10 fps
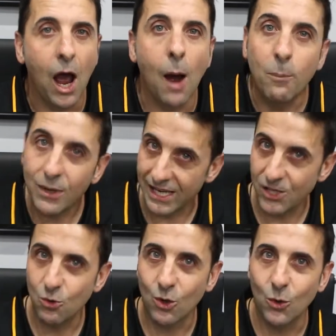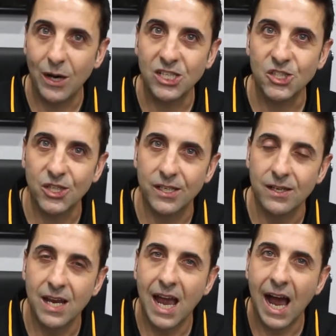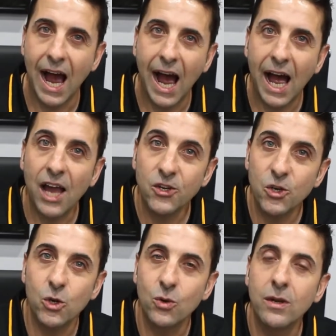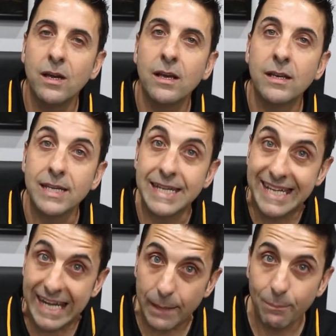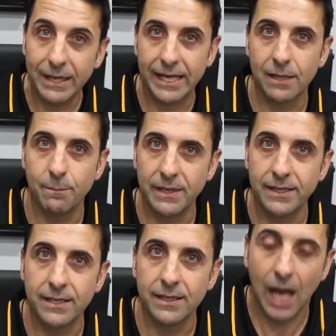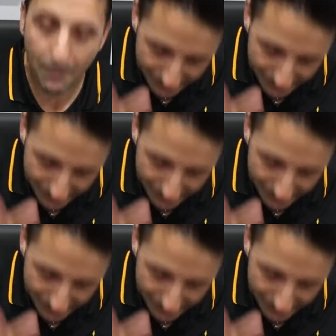I'll put it into a question. Are you deeply committed,